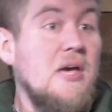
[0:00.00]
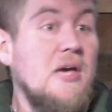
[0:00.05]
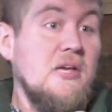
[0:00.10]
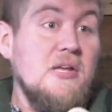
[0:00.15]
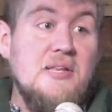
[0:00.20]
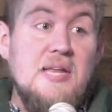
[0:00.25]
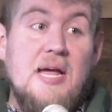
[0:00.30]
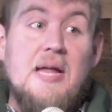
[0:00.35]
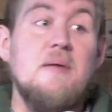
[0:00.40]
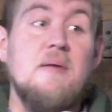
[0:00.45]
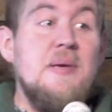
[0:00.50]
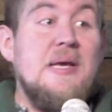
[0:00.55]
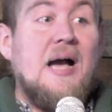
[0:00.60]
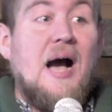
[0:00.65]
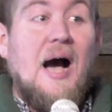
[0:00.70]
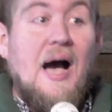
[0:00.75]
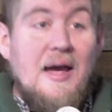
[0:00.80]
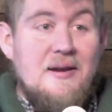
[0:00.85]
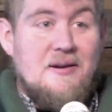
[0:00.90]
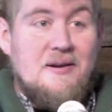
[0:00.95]
you tend to be
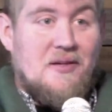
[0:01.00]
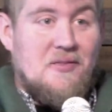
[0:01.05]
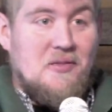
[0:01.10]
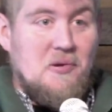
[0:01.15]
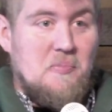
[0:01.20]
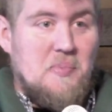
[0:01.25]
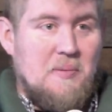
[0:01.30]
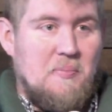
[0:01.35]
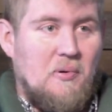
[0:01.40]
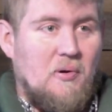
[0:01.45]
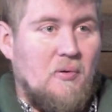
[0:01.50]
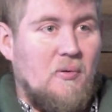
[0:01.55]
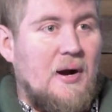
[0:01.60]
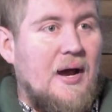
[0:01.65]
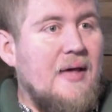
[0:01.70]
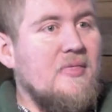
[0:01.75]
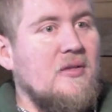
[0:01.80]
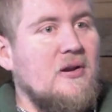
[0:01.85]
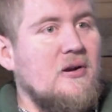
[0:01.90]
kind to other people, right?